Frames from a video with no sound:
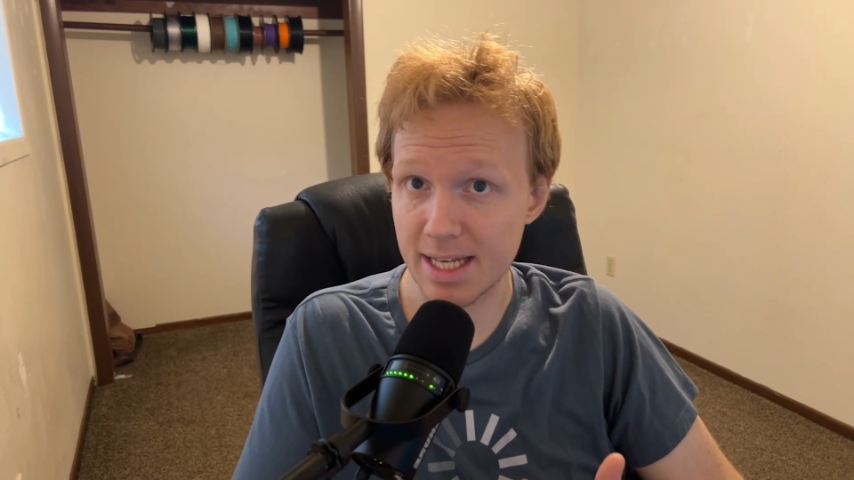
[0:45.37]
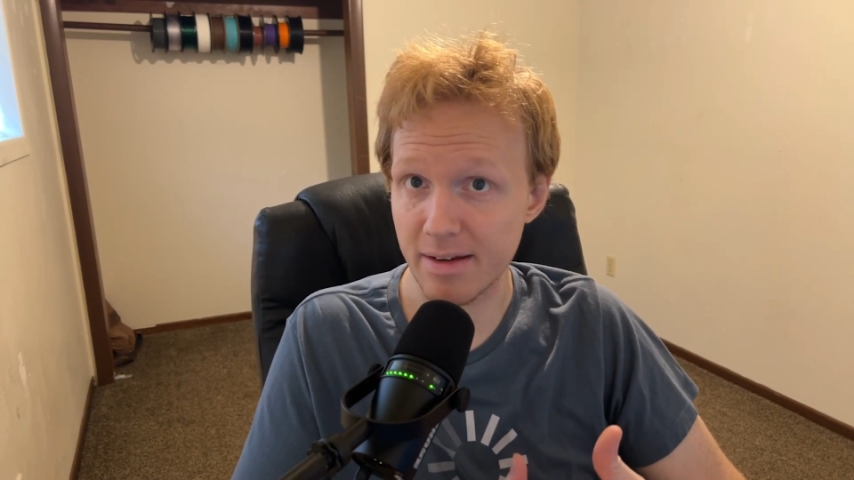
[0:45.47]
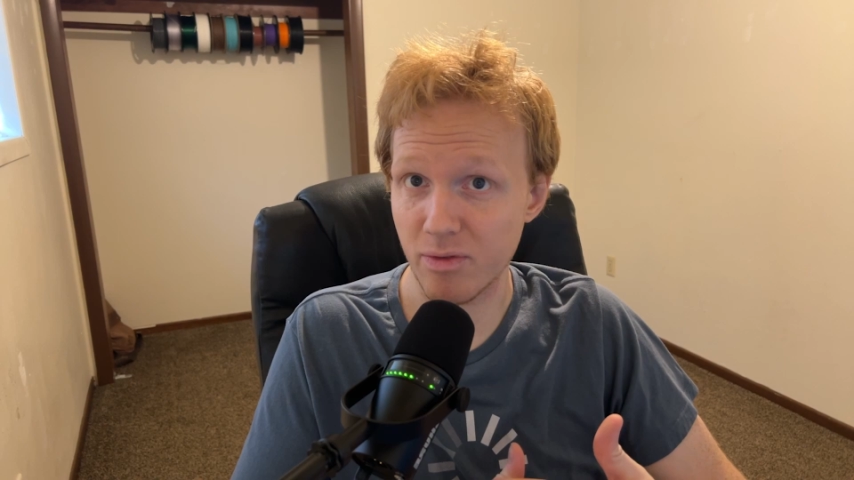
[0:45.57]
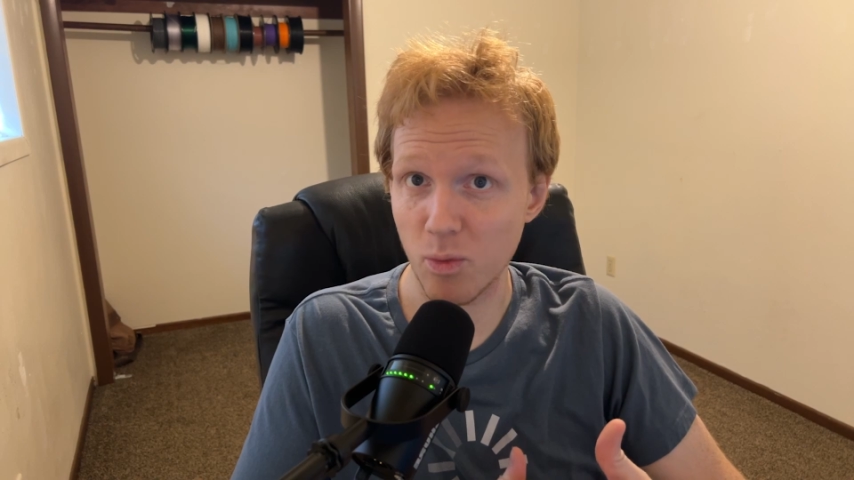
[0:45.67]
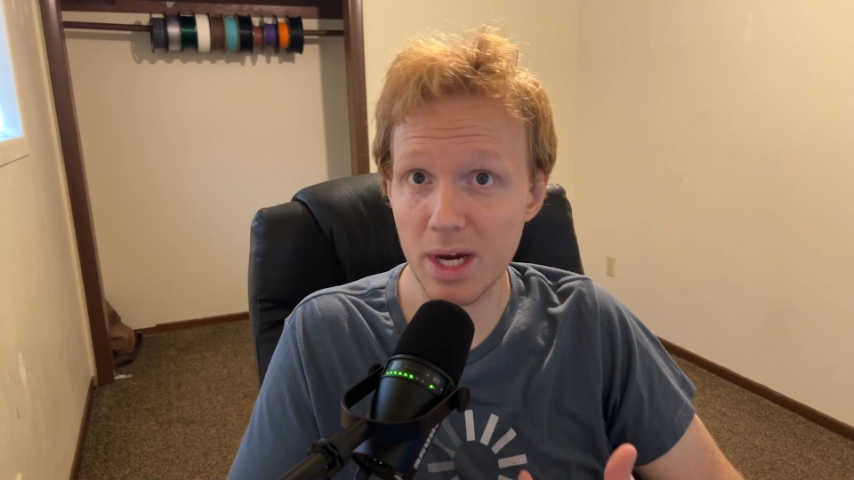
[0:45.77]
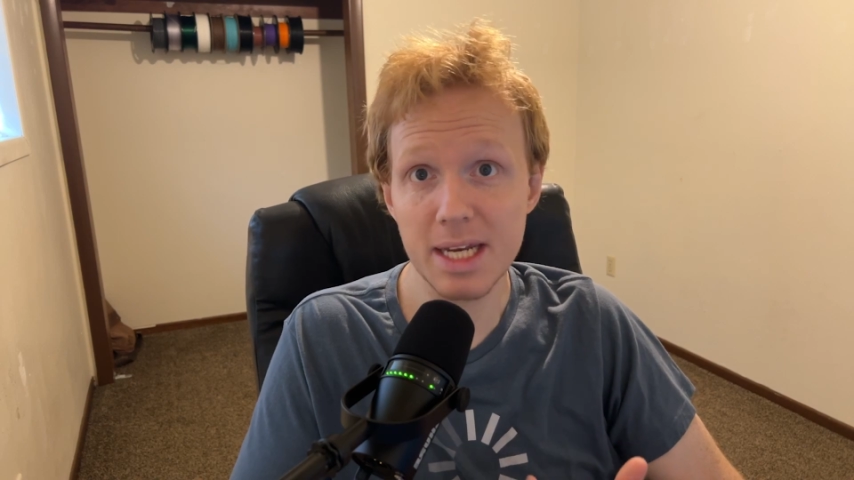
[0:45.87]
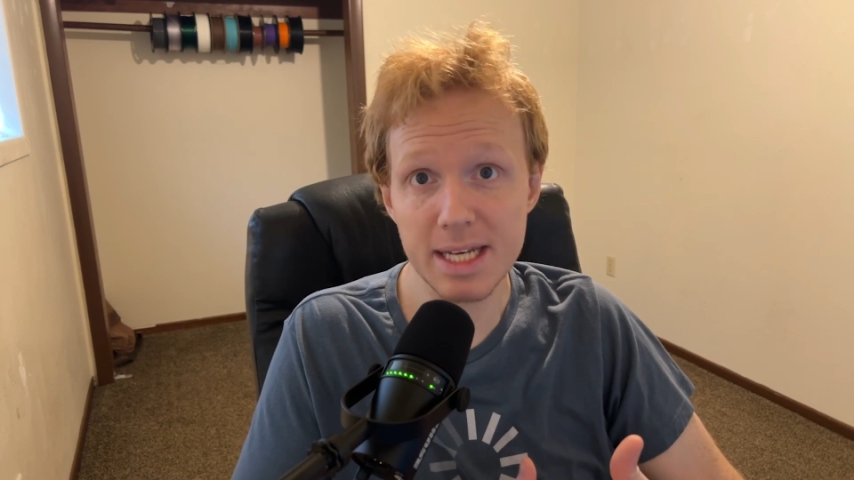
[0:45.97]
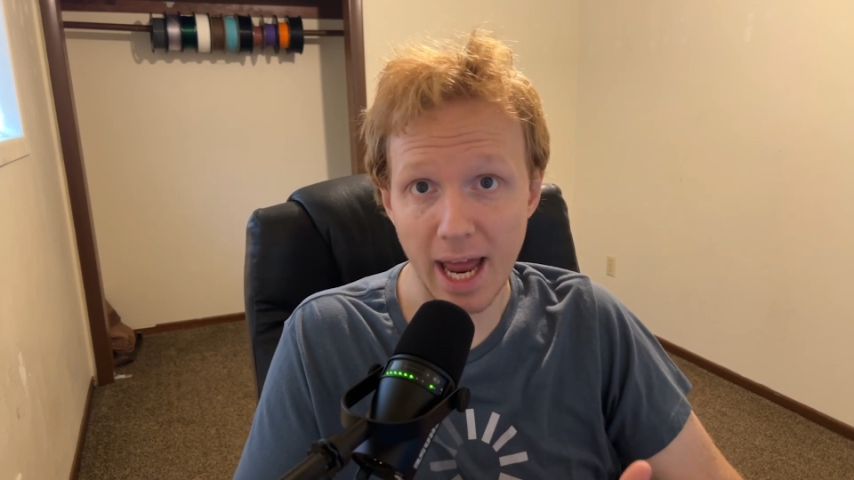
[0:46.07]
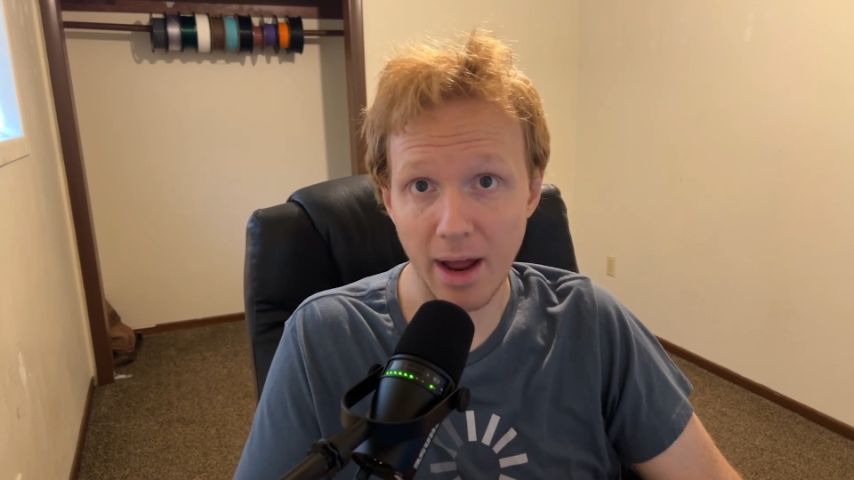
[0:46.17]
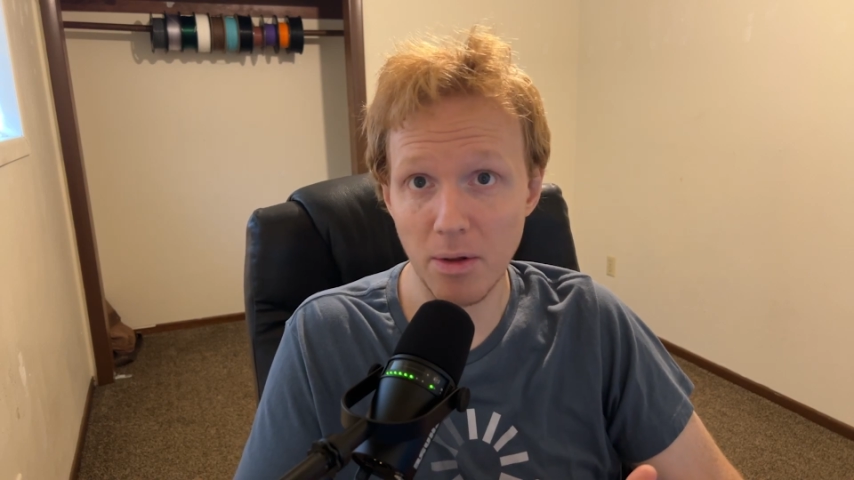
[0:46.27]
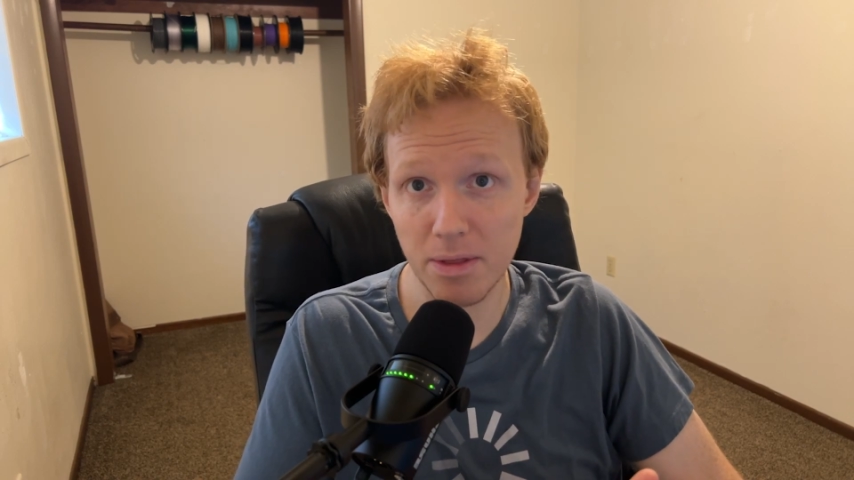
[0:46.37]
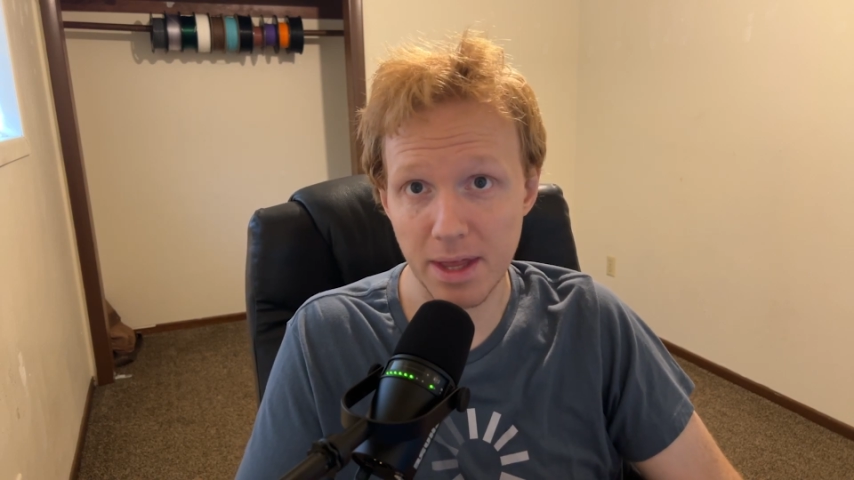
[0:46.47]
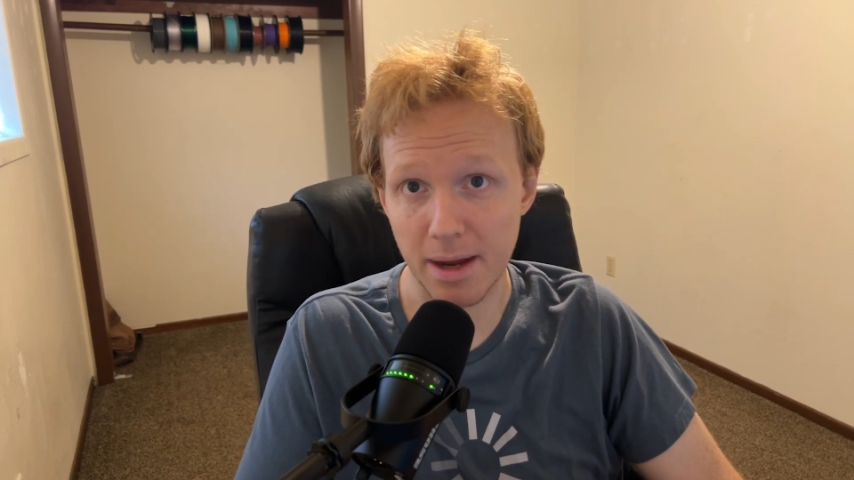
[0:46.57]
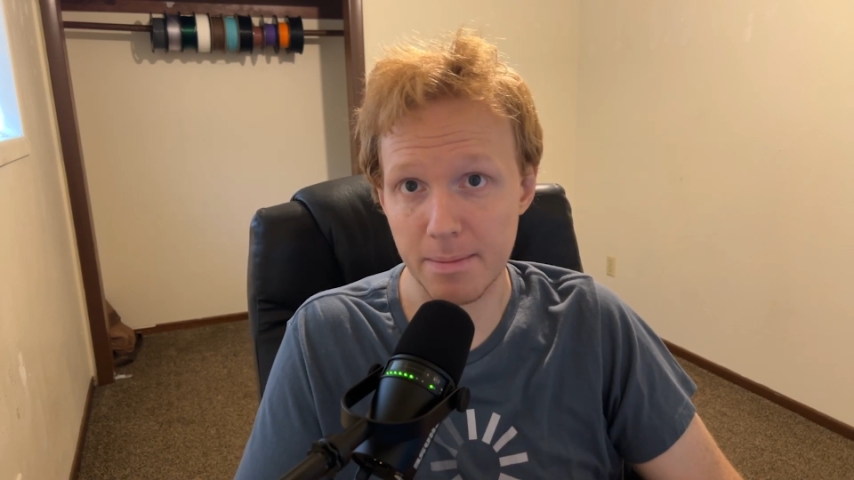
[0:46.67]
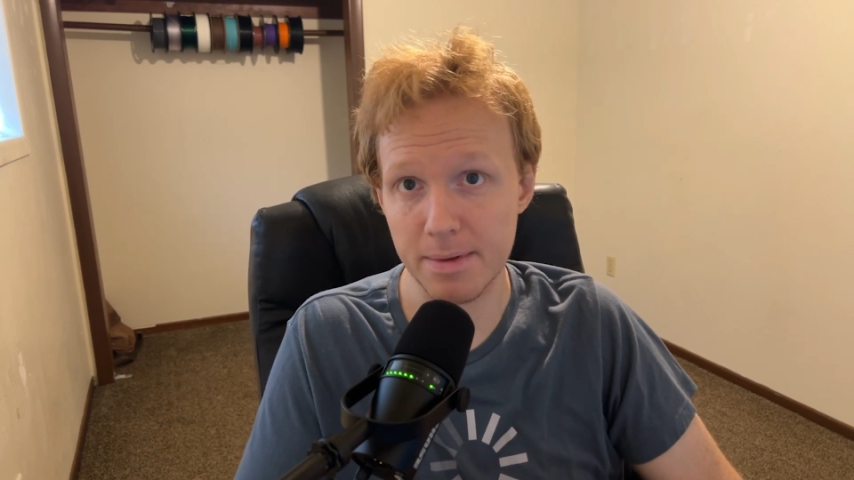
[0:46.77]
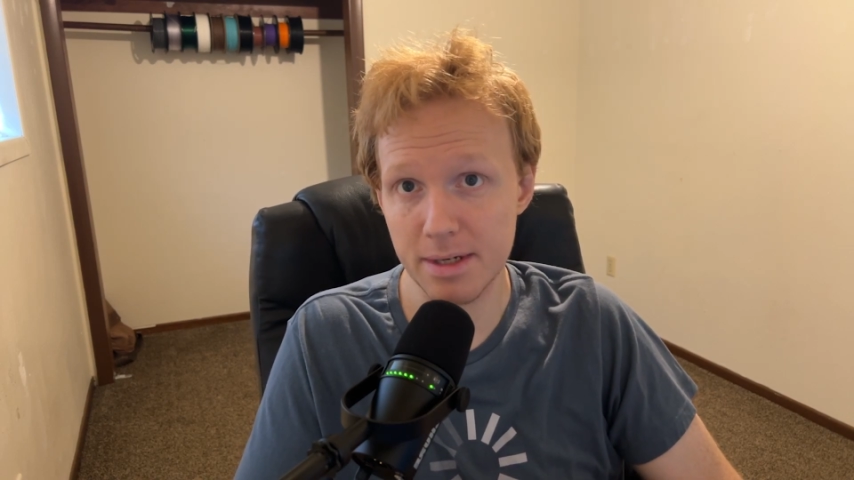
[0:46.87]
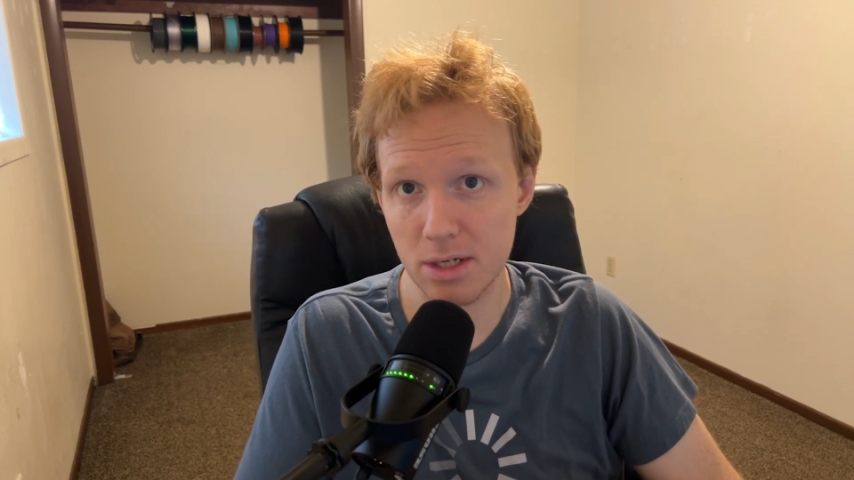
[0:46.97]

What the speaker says: if we tell them